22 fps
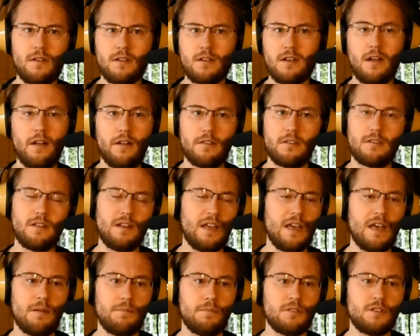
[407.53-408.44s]
constant
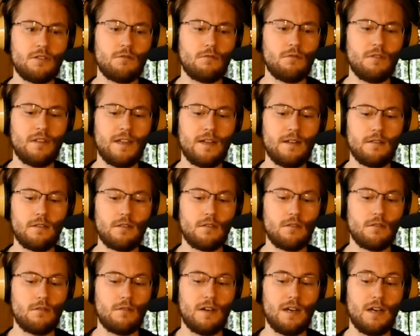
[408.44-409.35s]
aperture
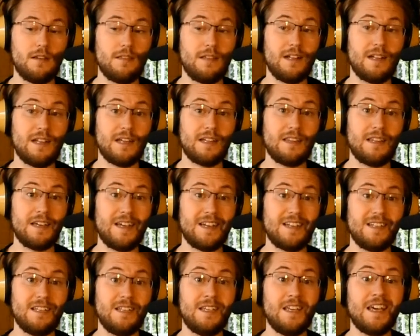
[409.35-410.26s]
lenses or anything like
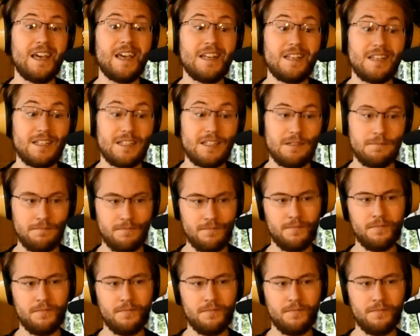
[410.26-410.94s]
that yet,